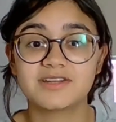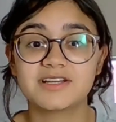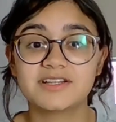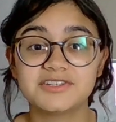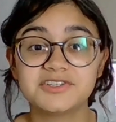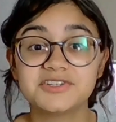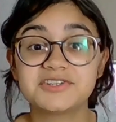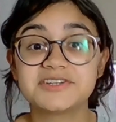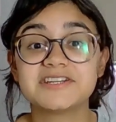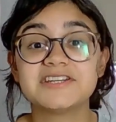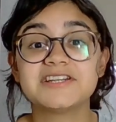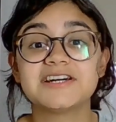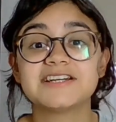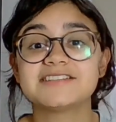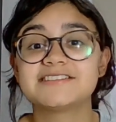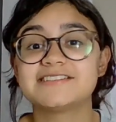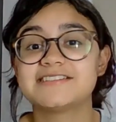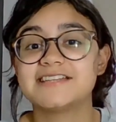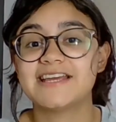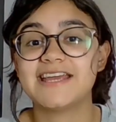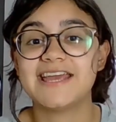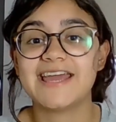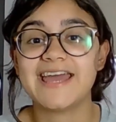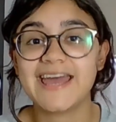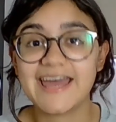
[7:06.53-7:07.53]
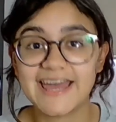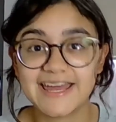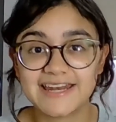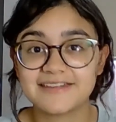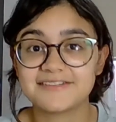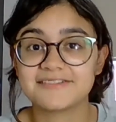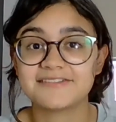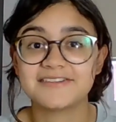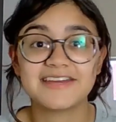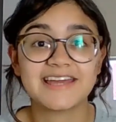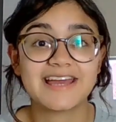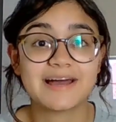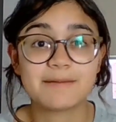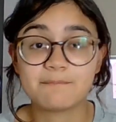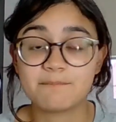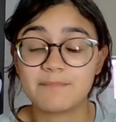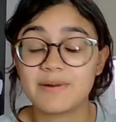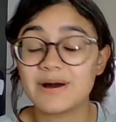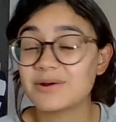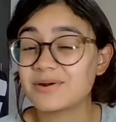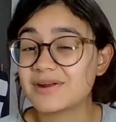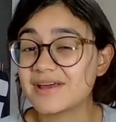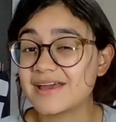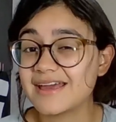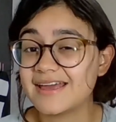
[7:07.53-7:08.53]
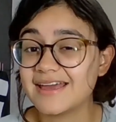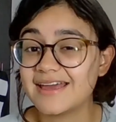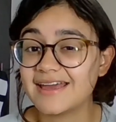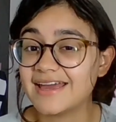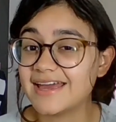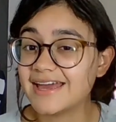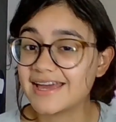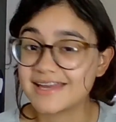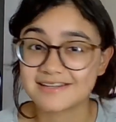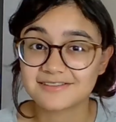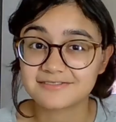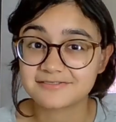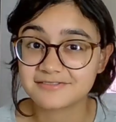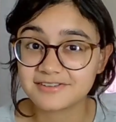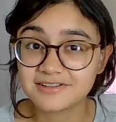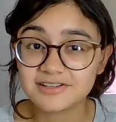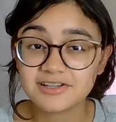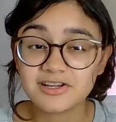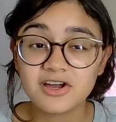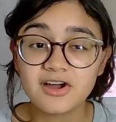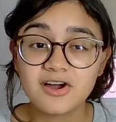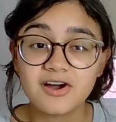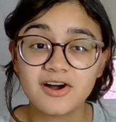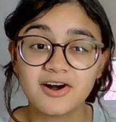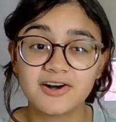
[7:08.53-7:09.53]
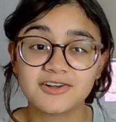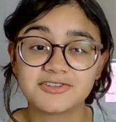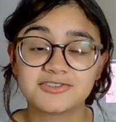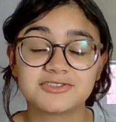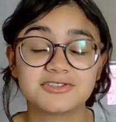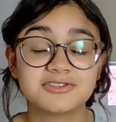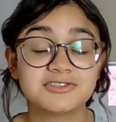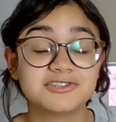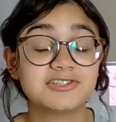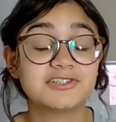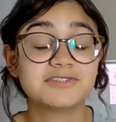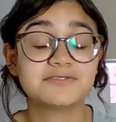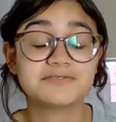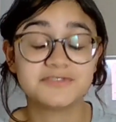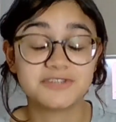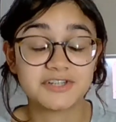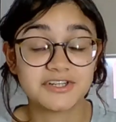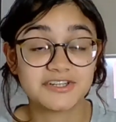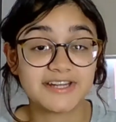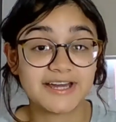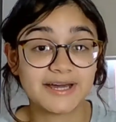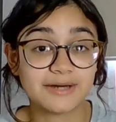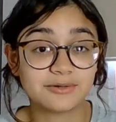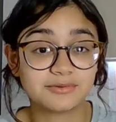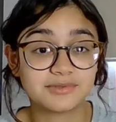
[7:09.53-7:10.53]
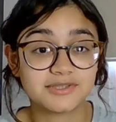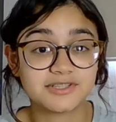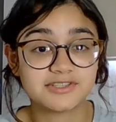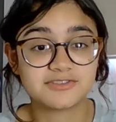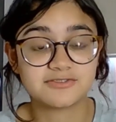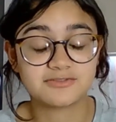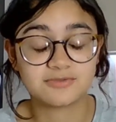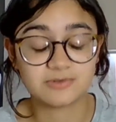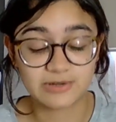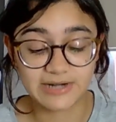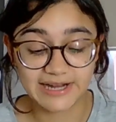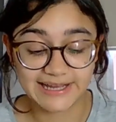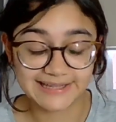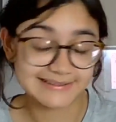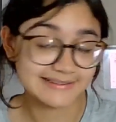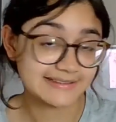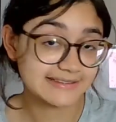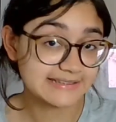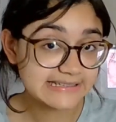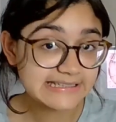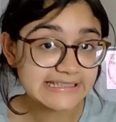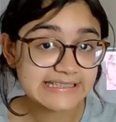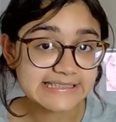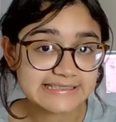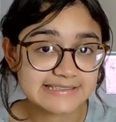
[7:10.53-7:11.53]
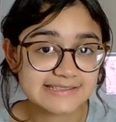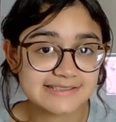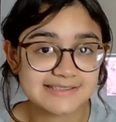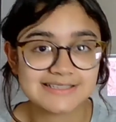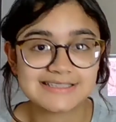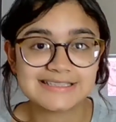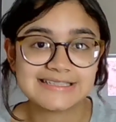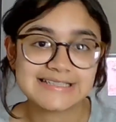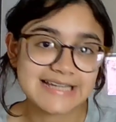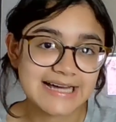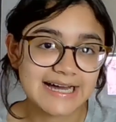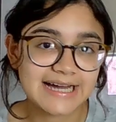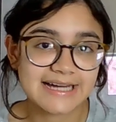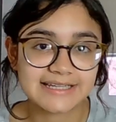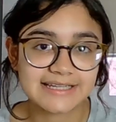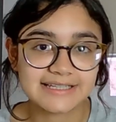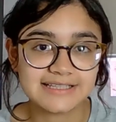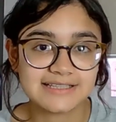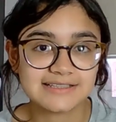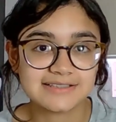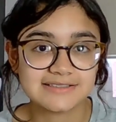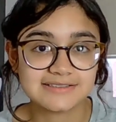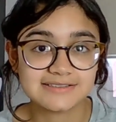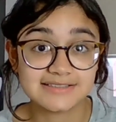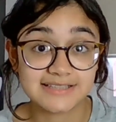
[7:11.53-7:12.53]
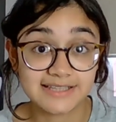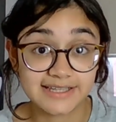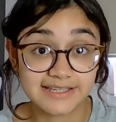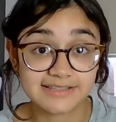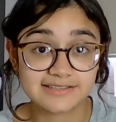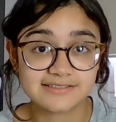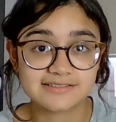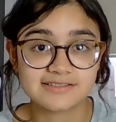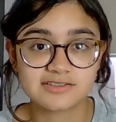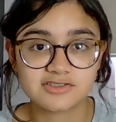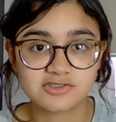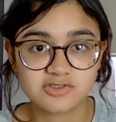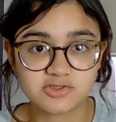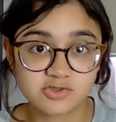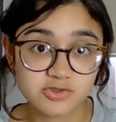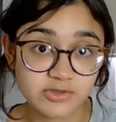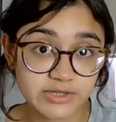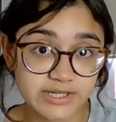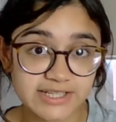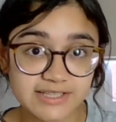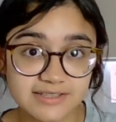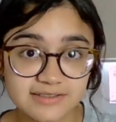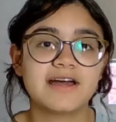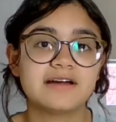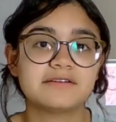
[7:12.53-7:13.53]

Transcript: you cannot say anything about anything until you've done outreach for at least 90 days straight.